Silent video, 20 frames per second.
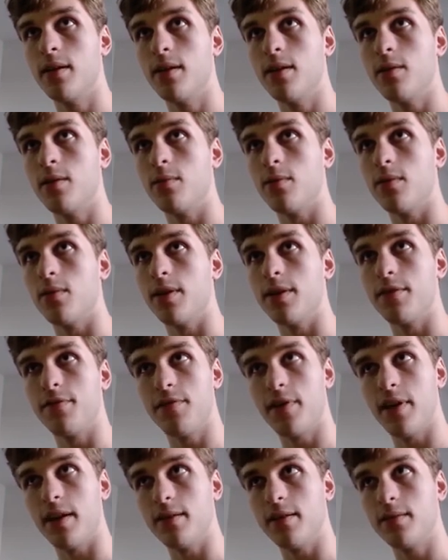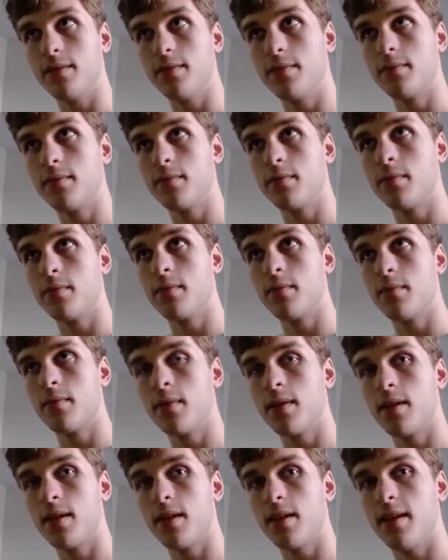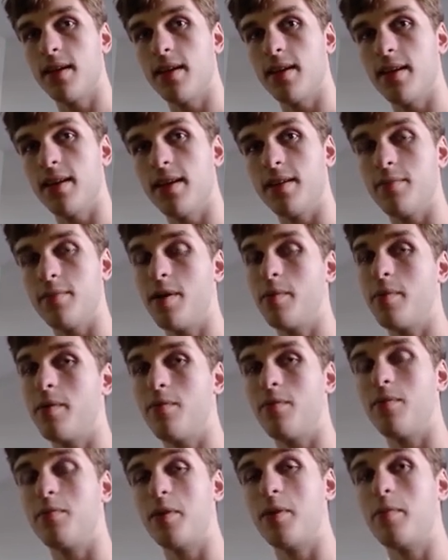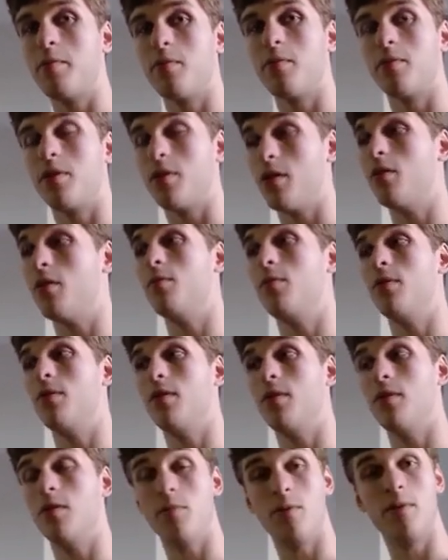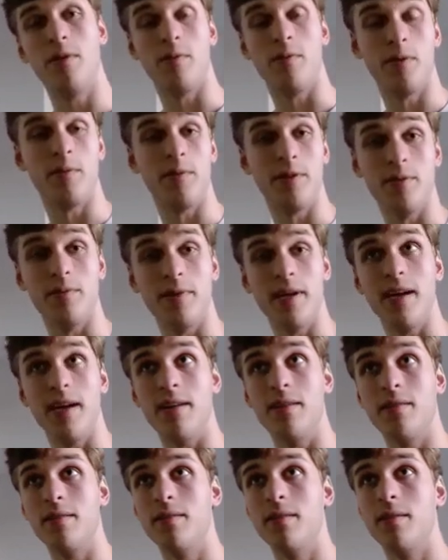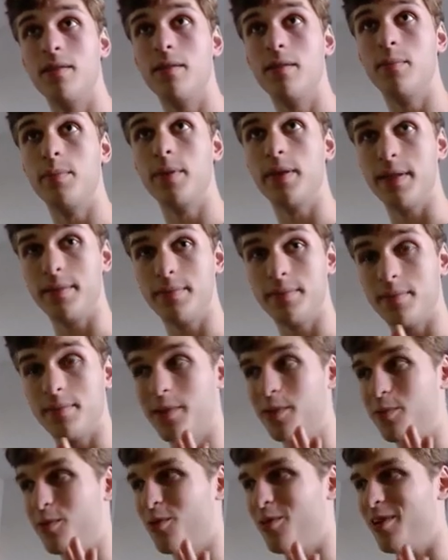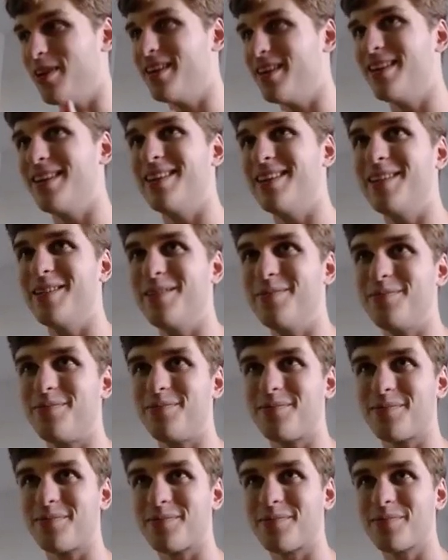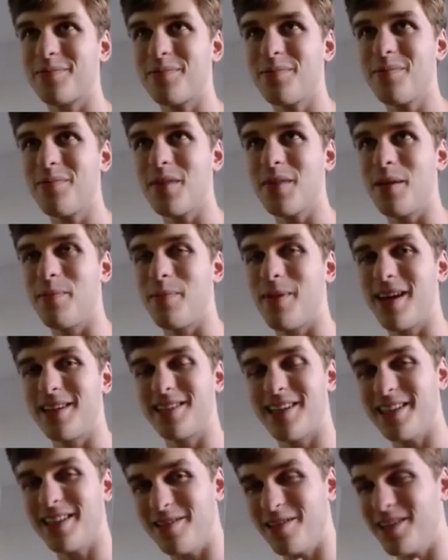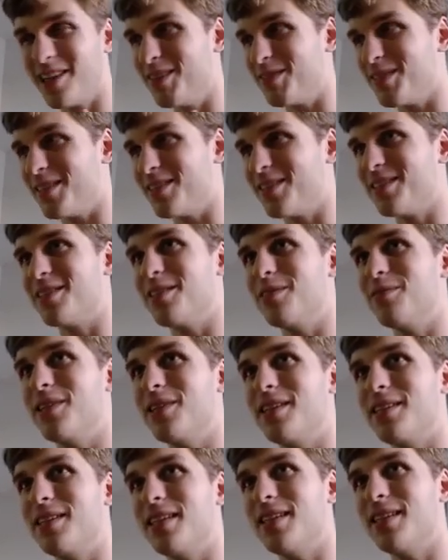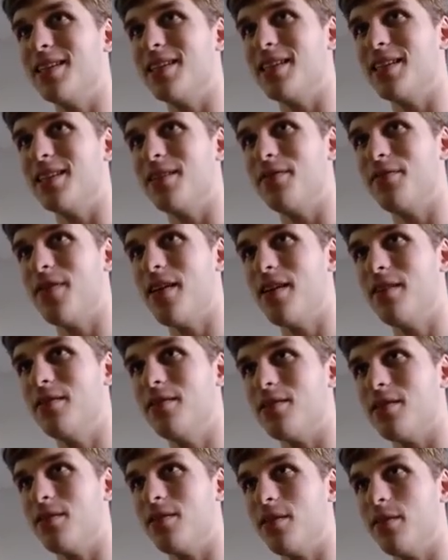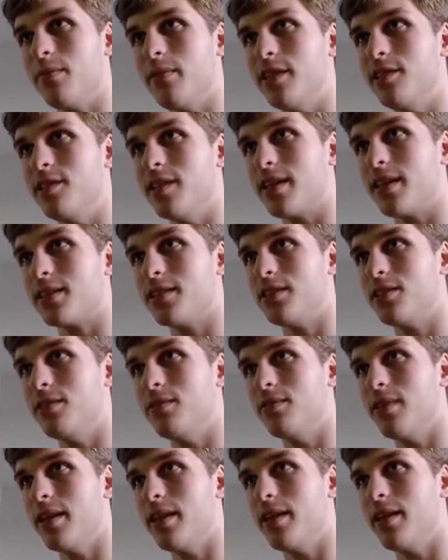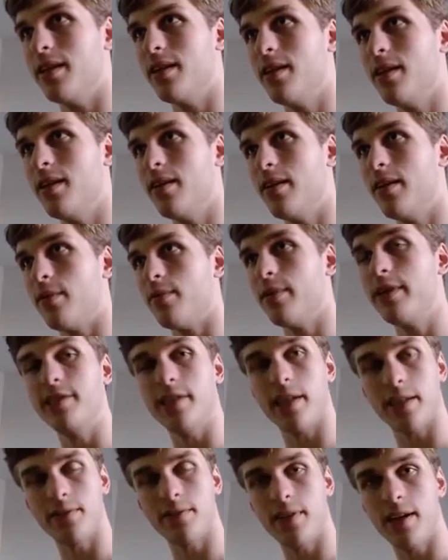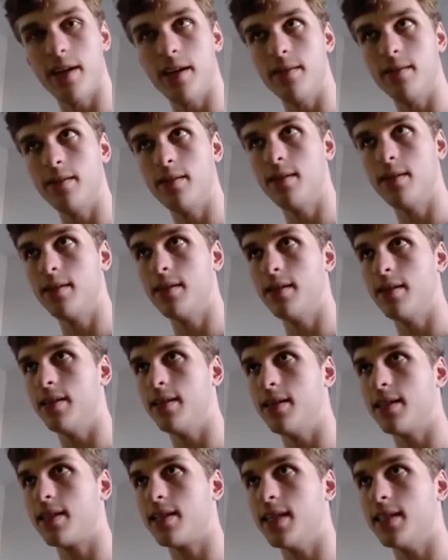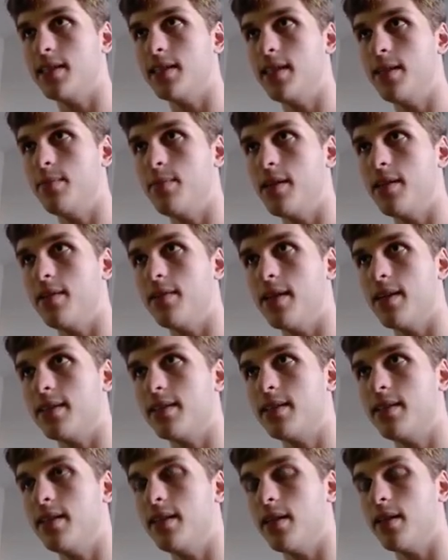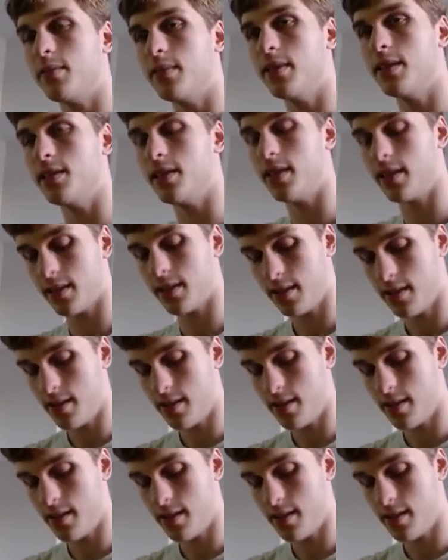where it failed. And you maybe won't, maybe wondering, oh, oh boy, what do we do now? But don't worry, um, Patch has you covered. So what it does is it fails all your rejects to a reject file. In this case, dmenu.c.reject.